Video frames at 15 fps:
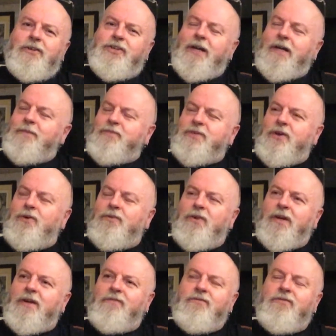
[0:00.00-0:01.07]
James
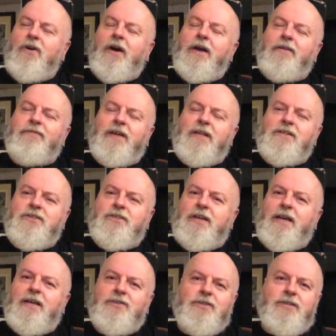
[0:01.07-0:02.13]
Ellroy can write a
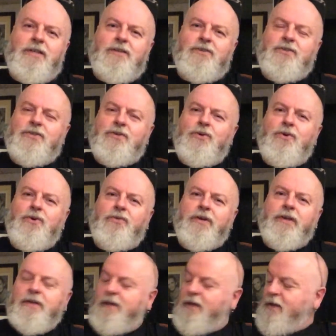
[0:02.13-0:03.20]
fantastic
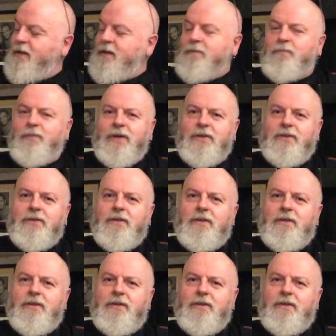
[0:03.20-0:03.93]
story, but